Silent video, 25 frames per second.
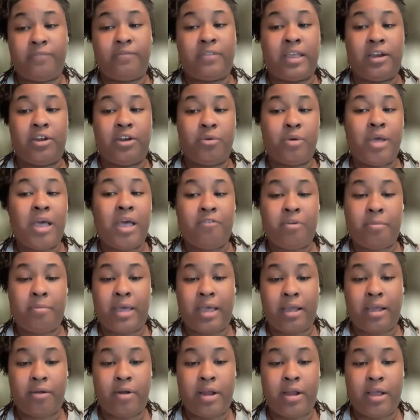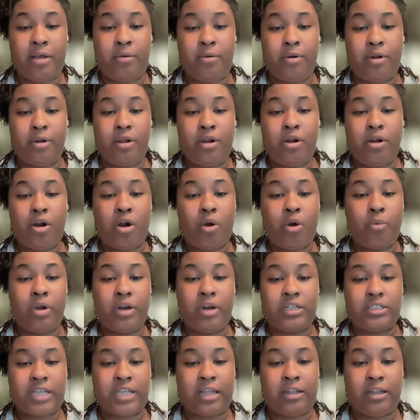if they do have a background, or
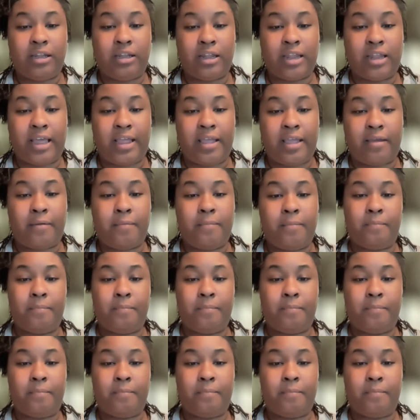what does that look like?